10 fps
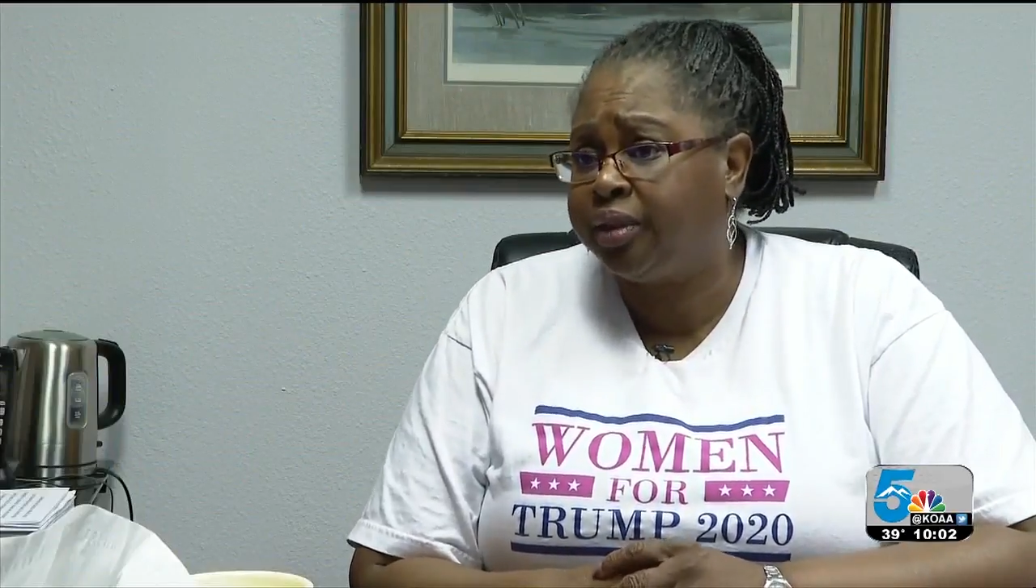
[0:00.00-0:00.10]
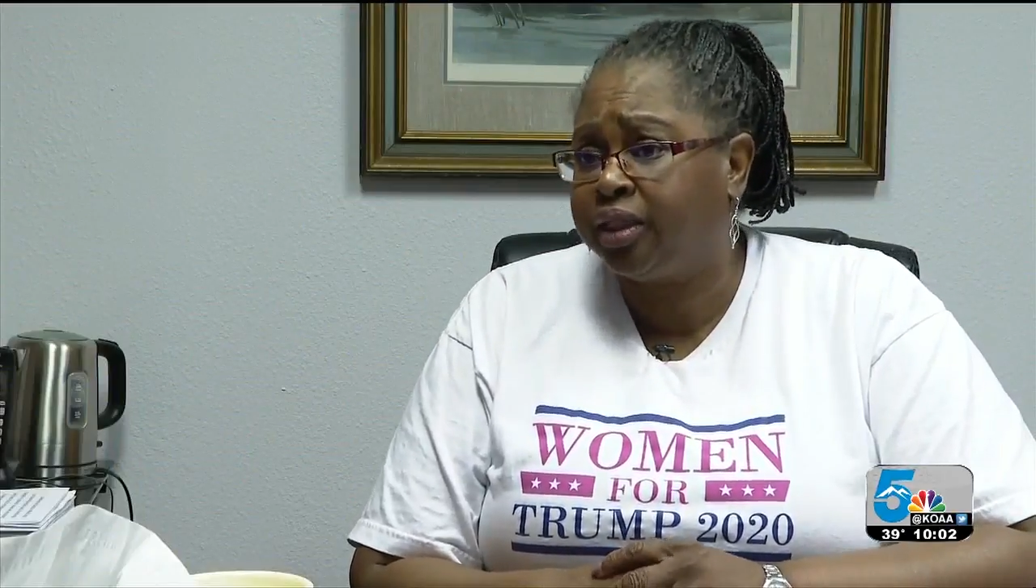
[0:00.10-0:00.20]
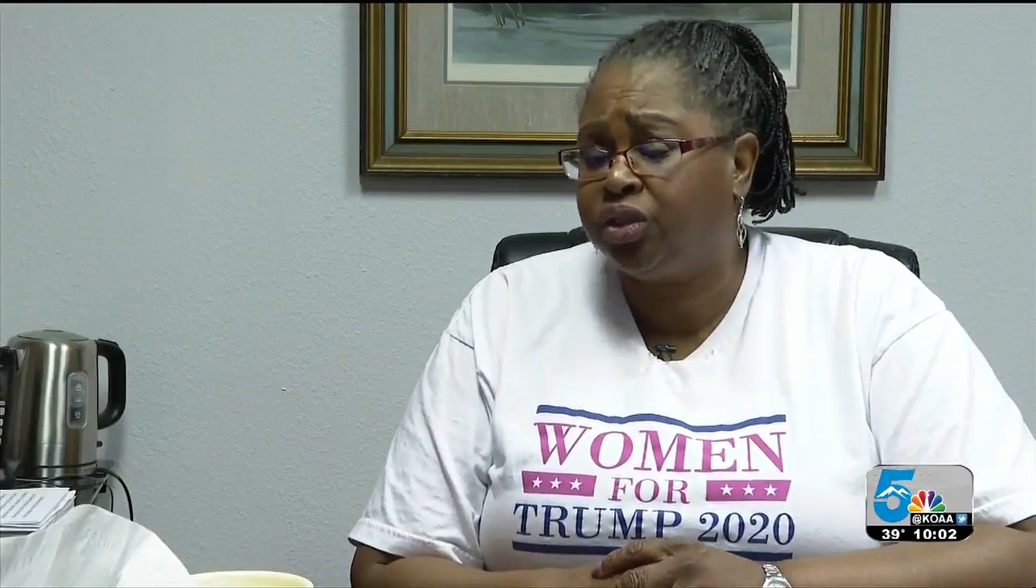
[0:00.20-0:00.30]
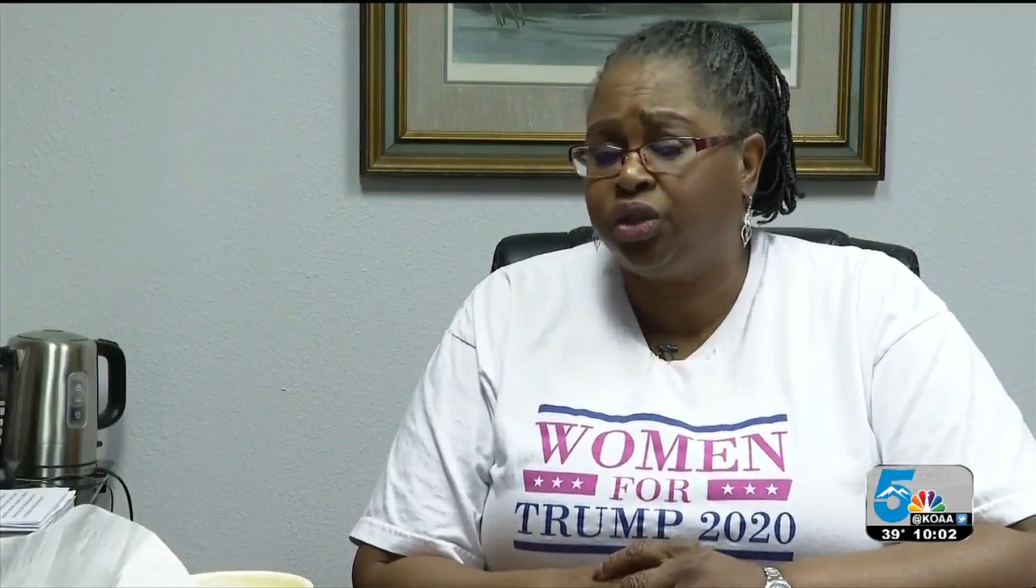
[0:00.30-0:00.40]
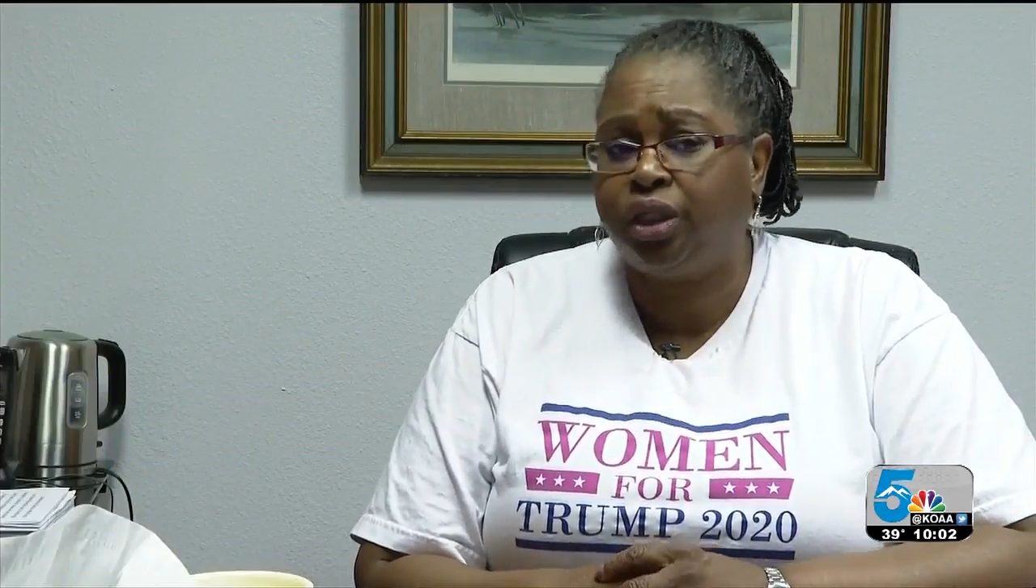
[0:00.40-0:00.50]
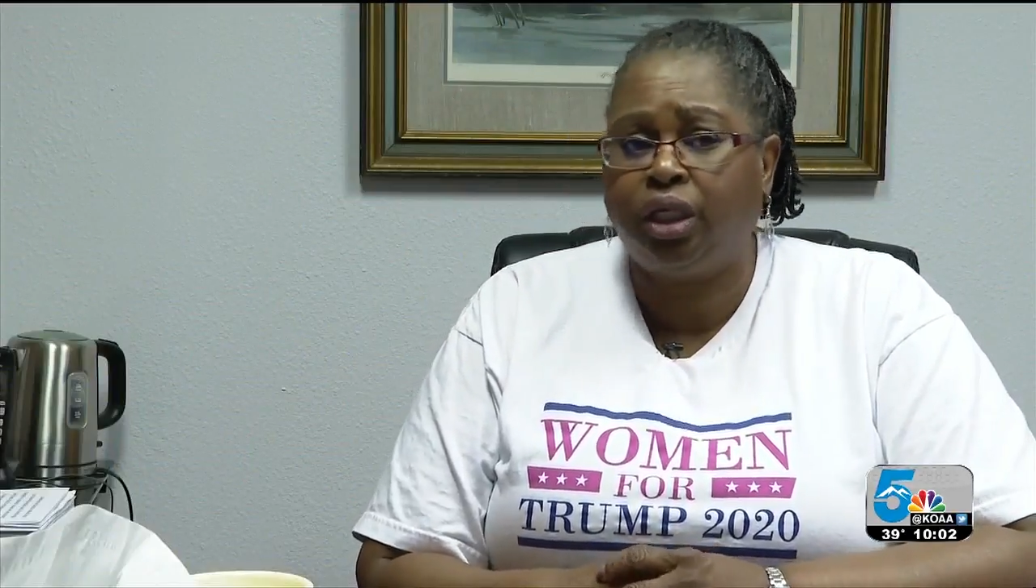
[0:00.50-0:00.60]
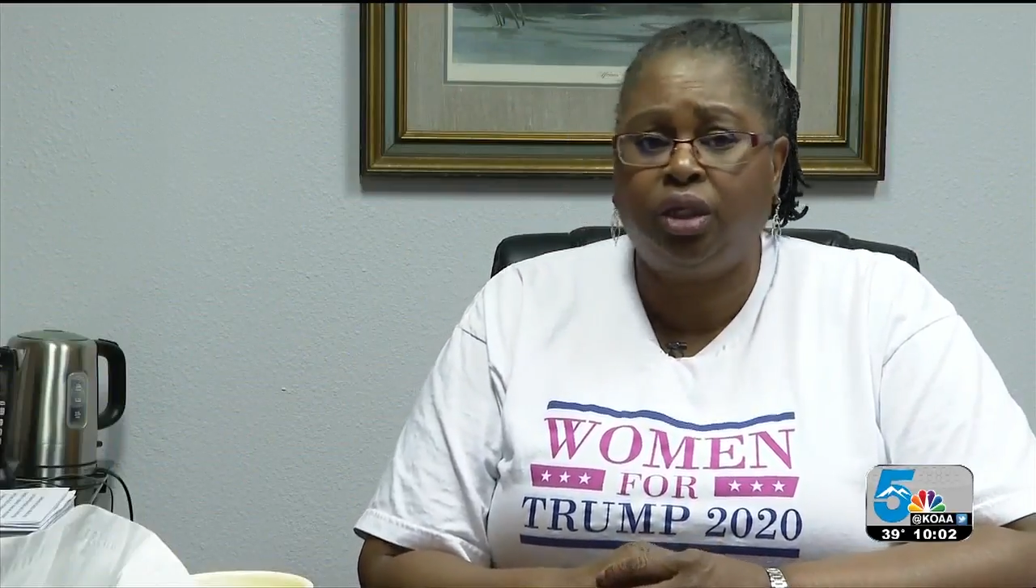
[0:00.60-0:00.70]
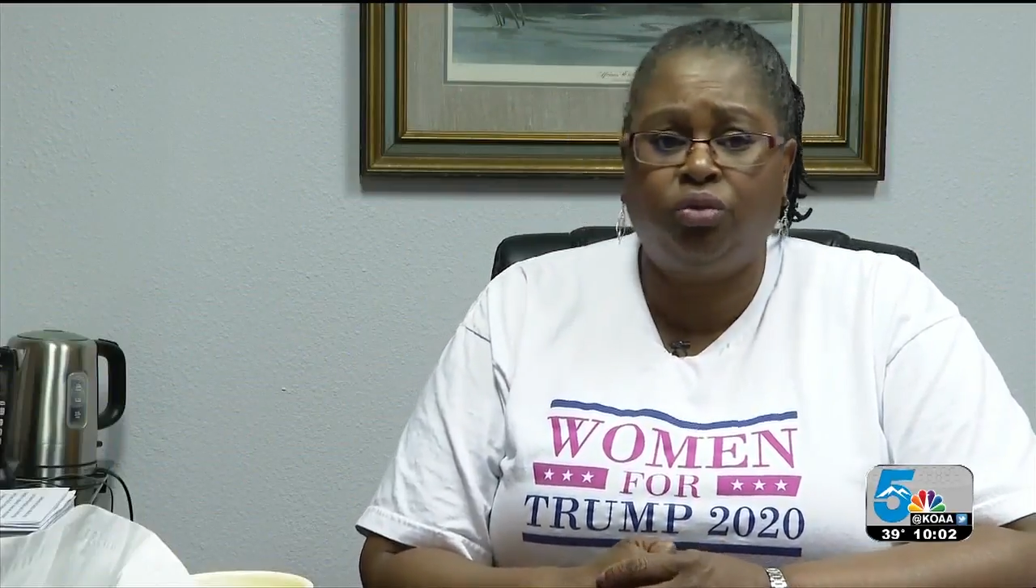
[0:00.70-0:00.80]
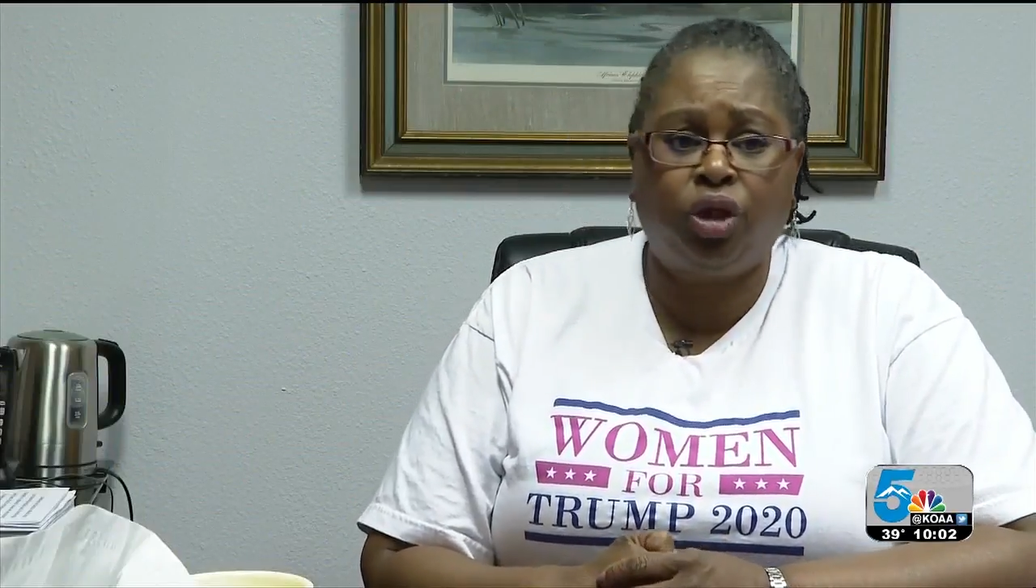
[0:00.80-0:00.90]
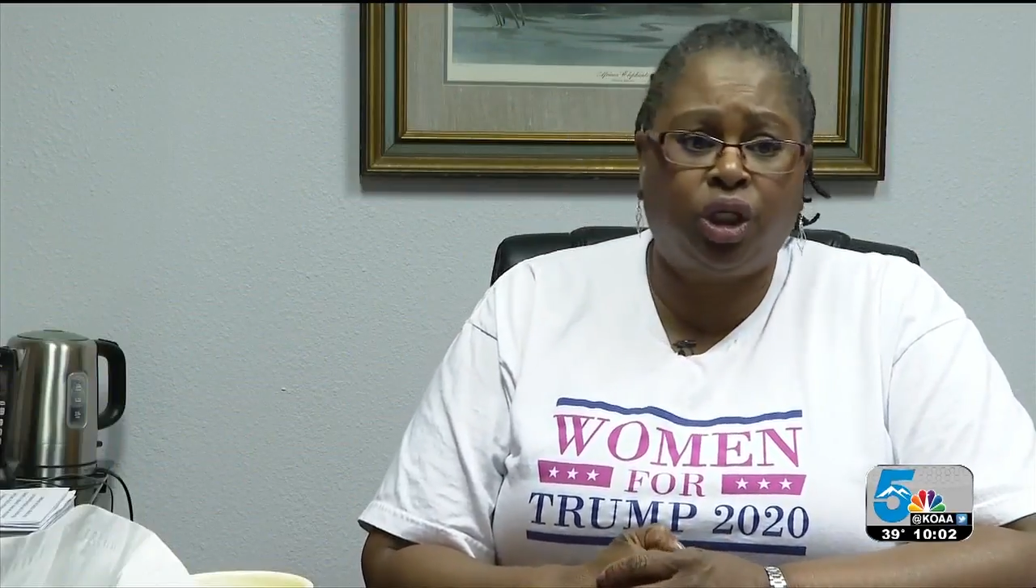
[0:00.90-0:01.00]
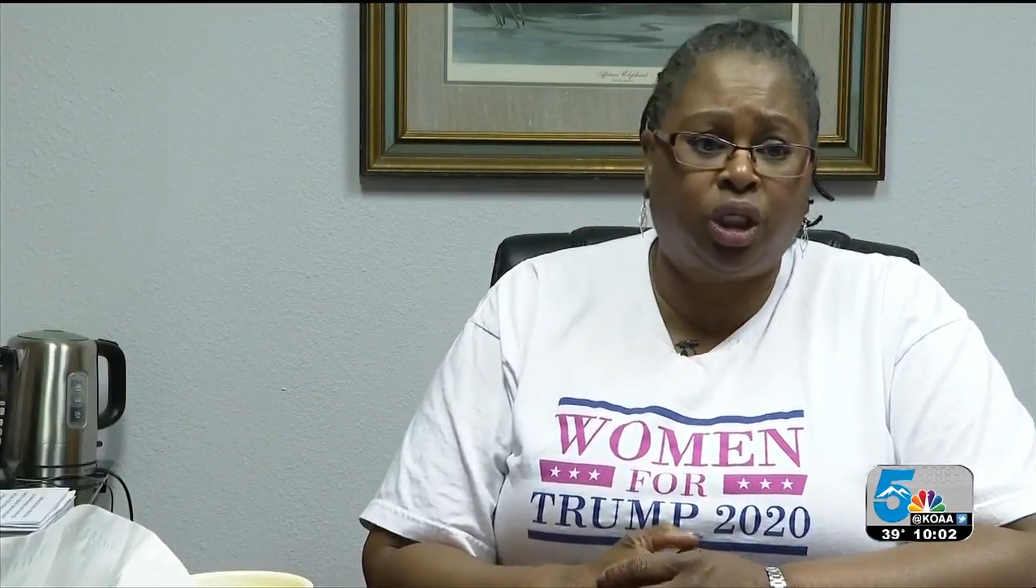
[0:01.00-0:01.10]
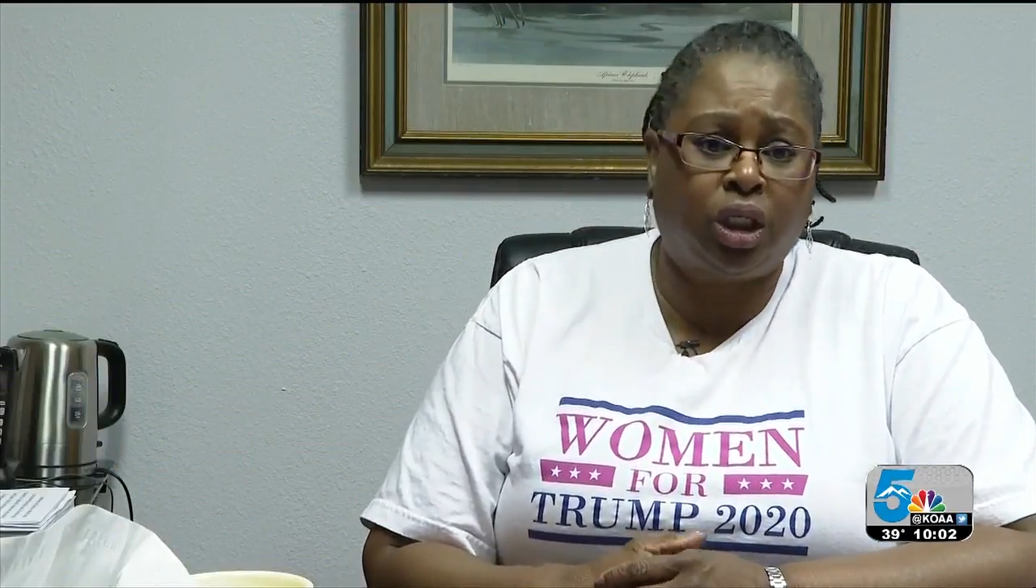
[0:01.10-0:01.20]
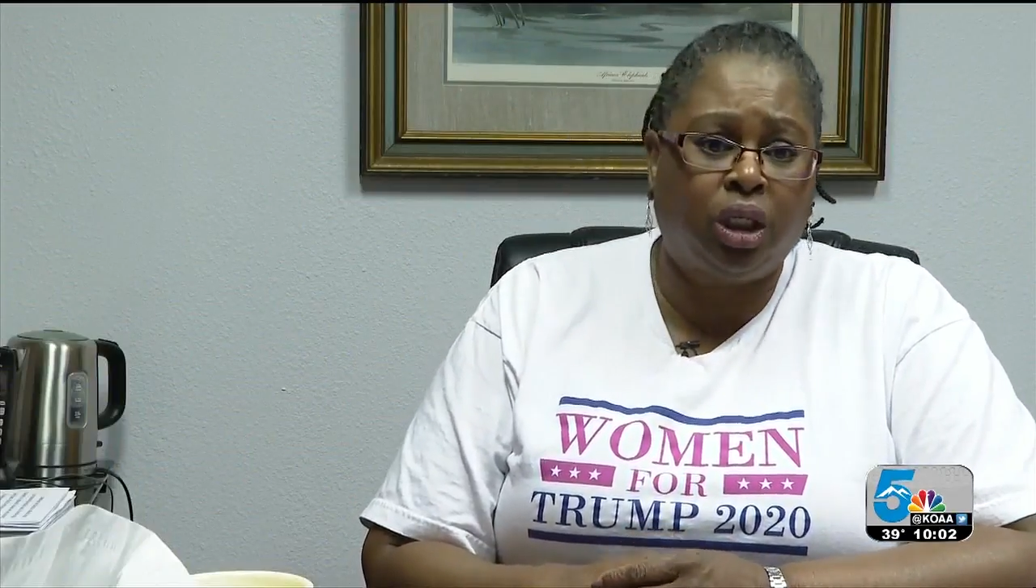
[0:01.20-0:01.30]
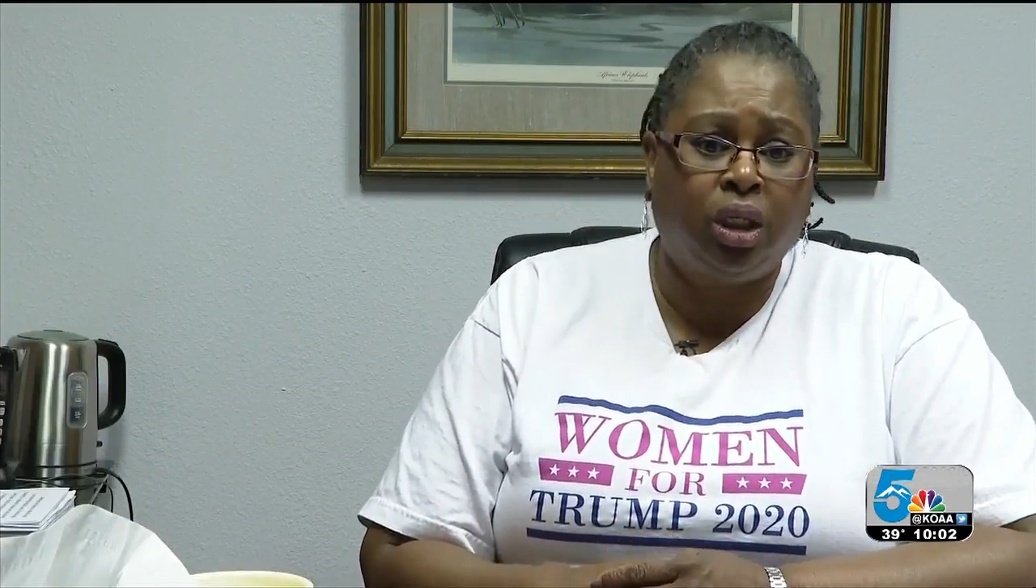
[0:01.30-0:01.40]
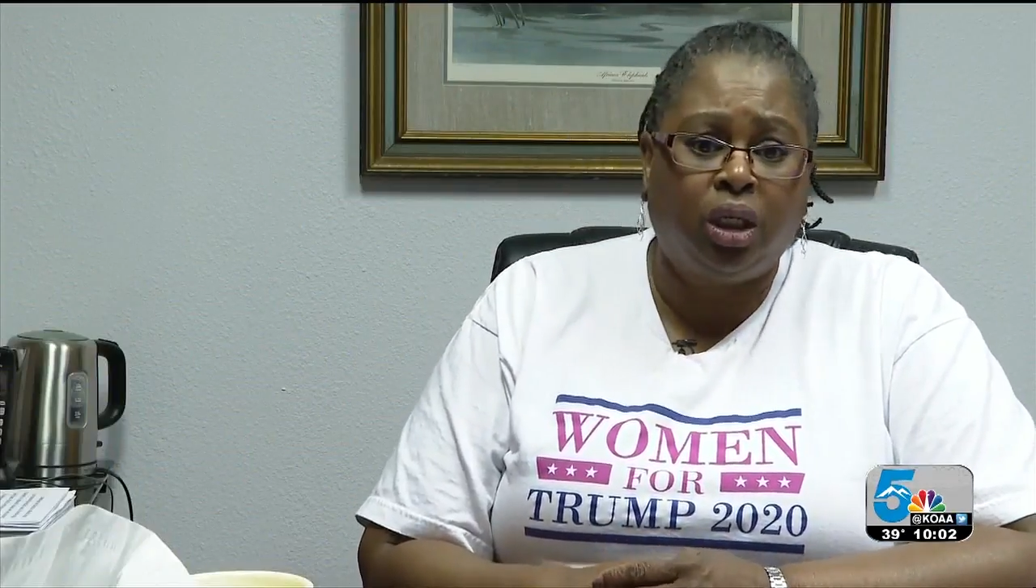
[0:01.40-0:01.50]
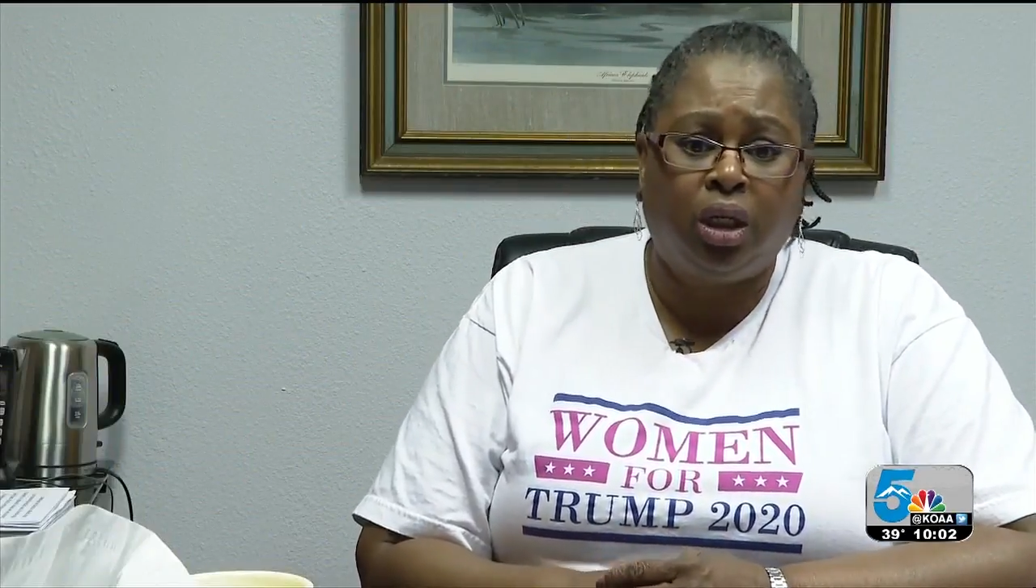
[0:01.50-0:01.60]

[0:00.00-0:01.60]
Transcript: messaging, we're